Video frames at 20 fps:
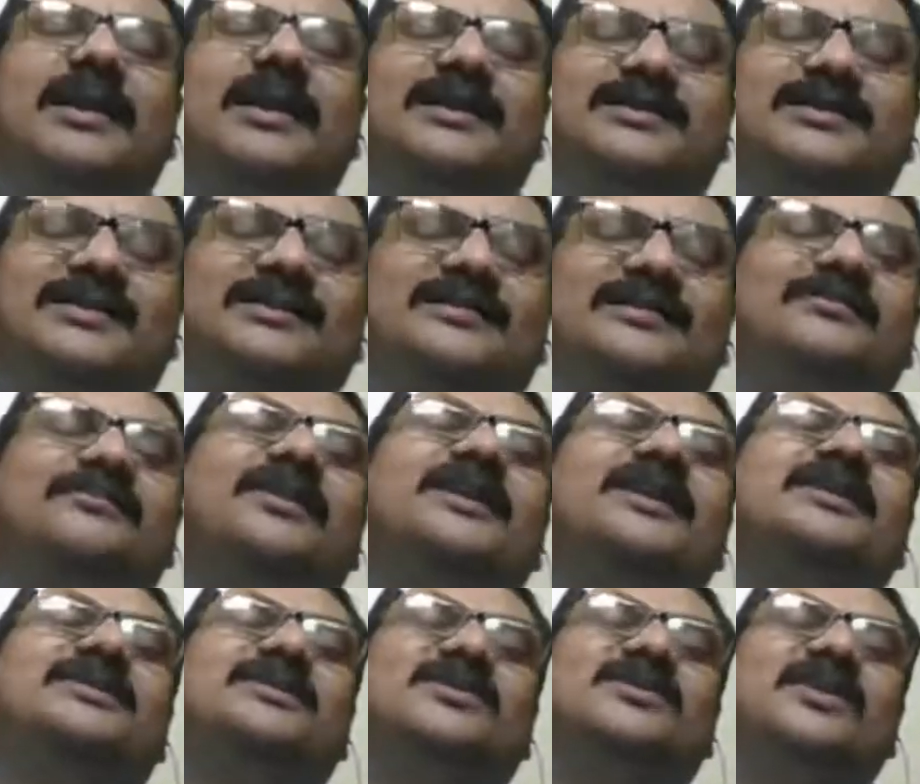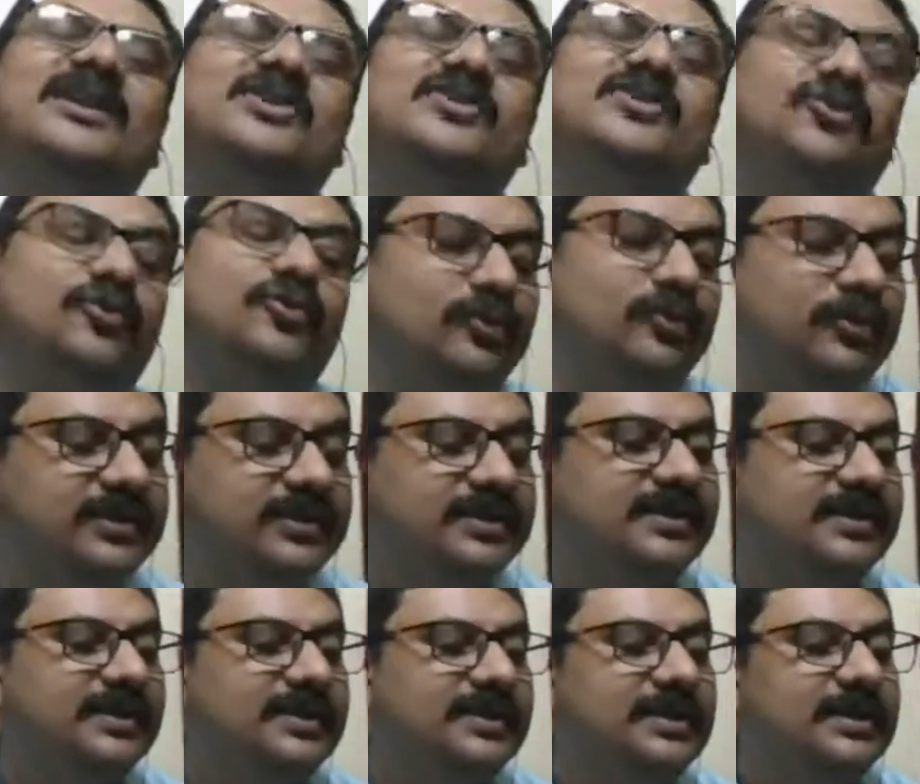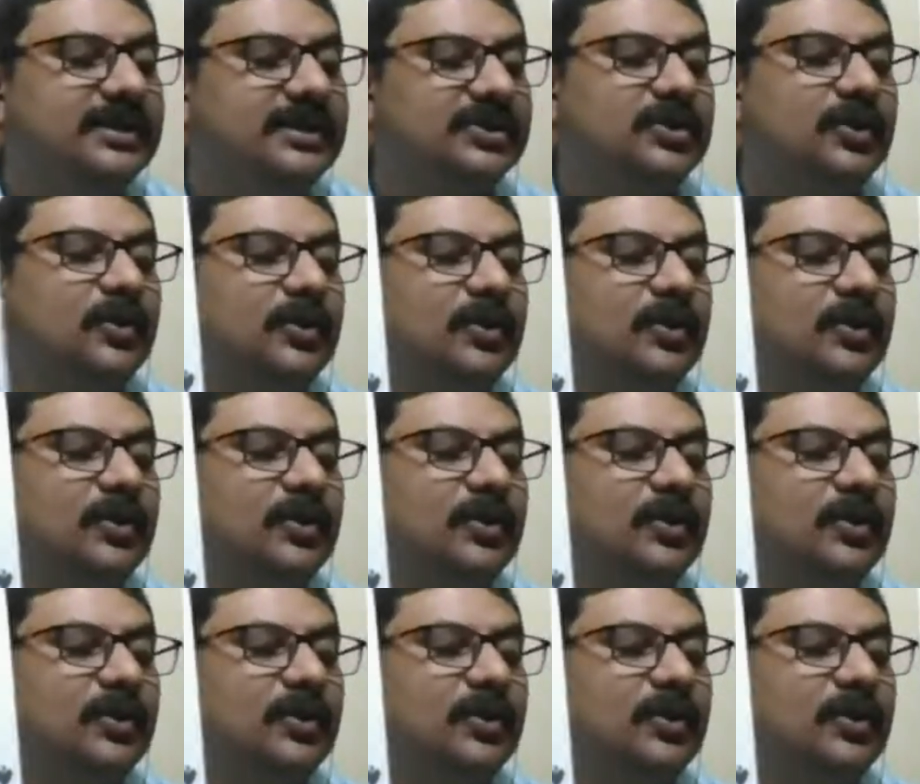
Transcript: certain very strange rules. So